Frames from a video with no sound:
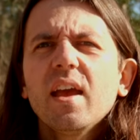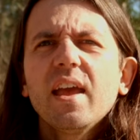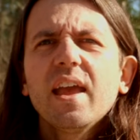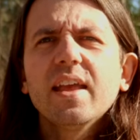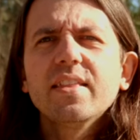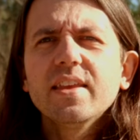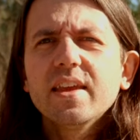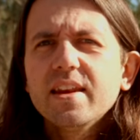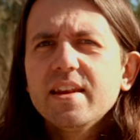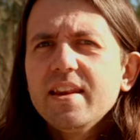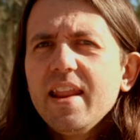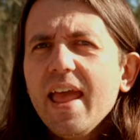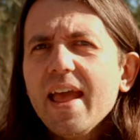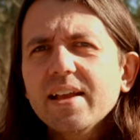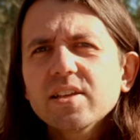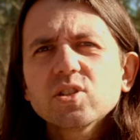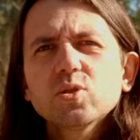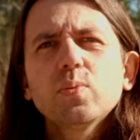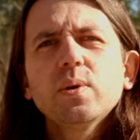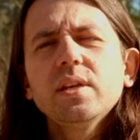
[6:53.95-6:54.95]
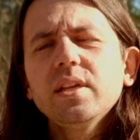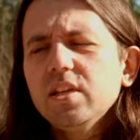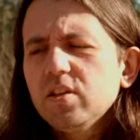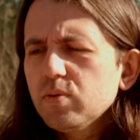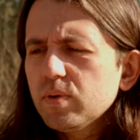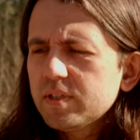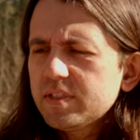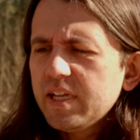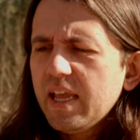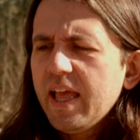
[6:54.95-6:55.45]
And then next, we need
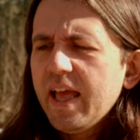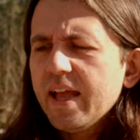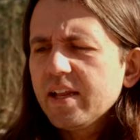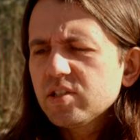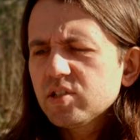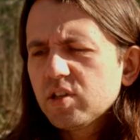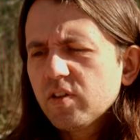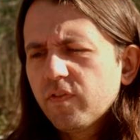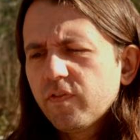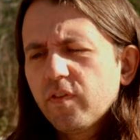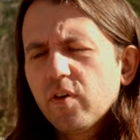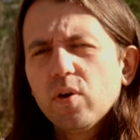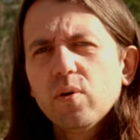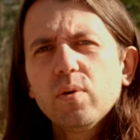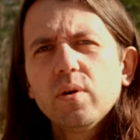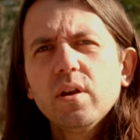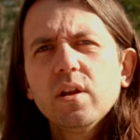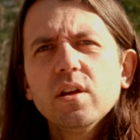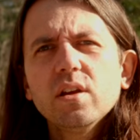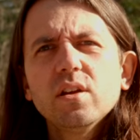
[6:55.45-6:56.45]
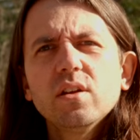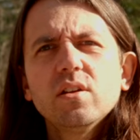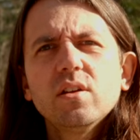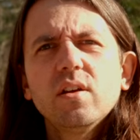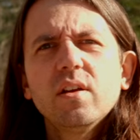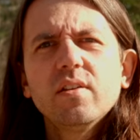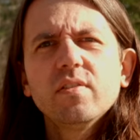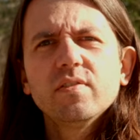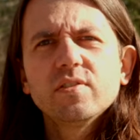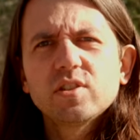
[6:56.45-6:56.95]
to attach the phone
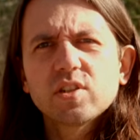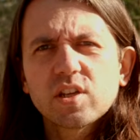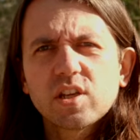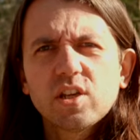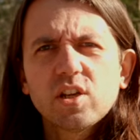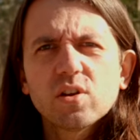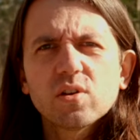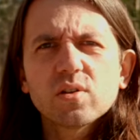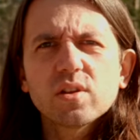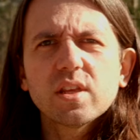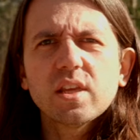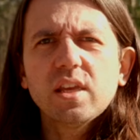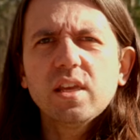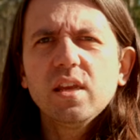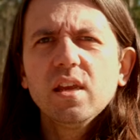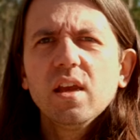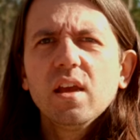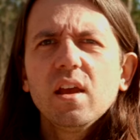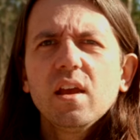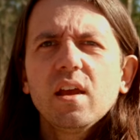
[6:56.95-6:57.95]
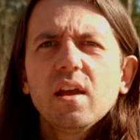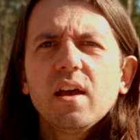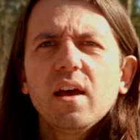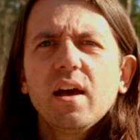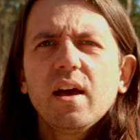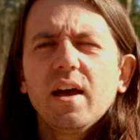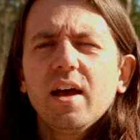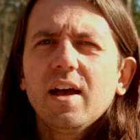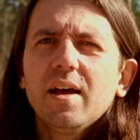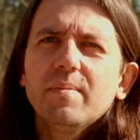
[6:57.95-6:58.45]
securely
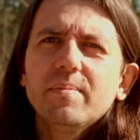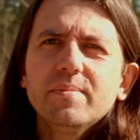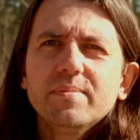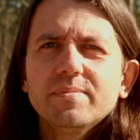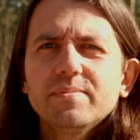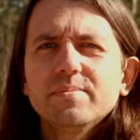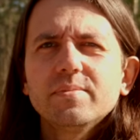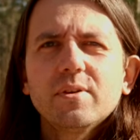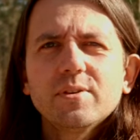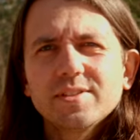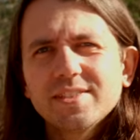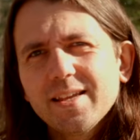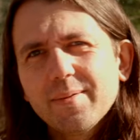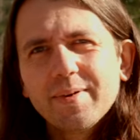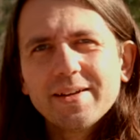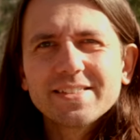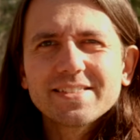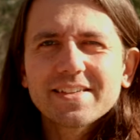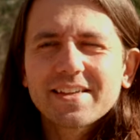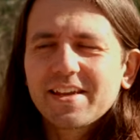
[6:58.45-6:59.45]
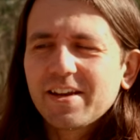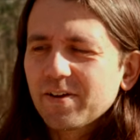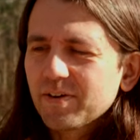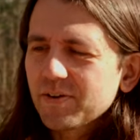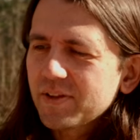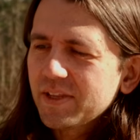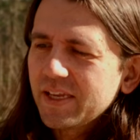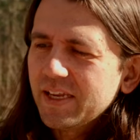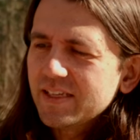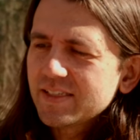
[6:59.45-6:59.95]
um, or semi
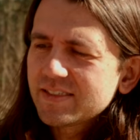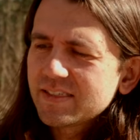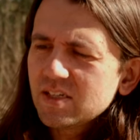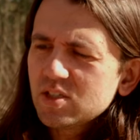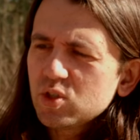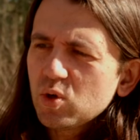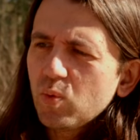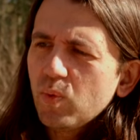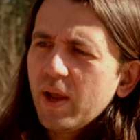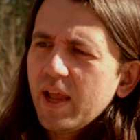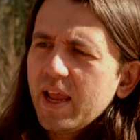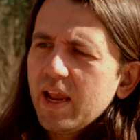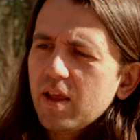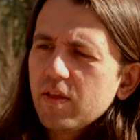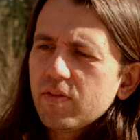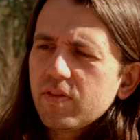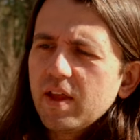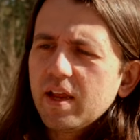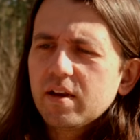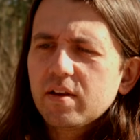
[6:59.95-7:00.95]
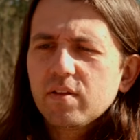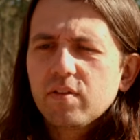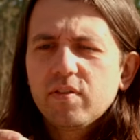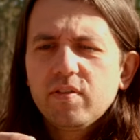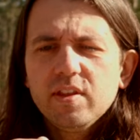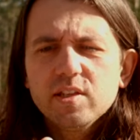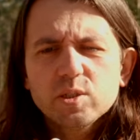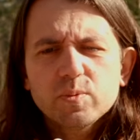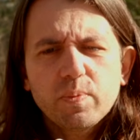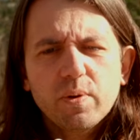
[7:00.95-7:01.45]
securely in such a way that
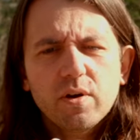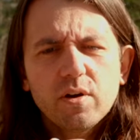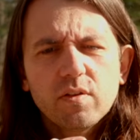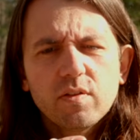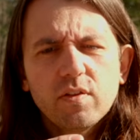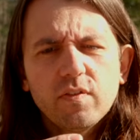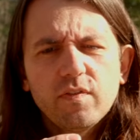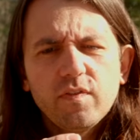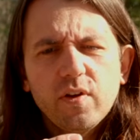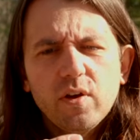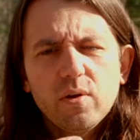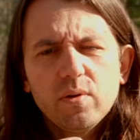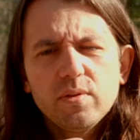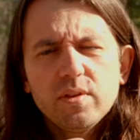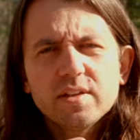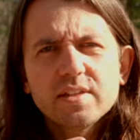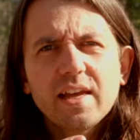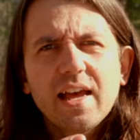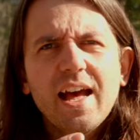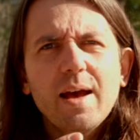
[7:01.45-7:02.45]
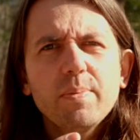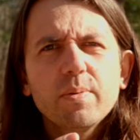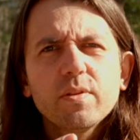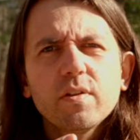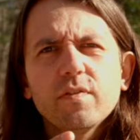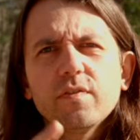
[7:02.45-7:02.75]
this part of the phone, the top of the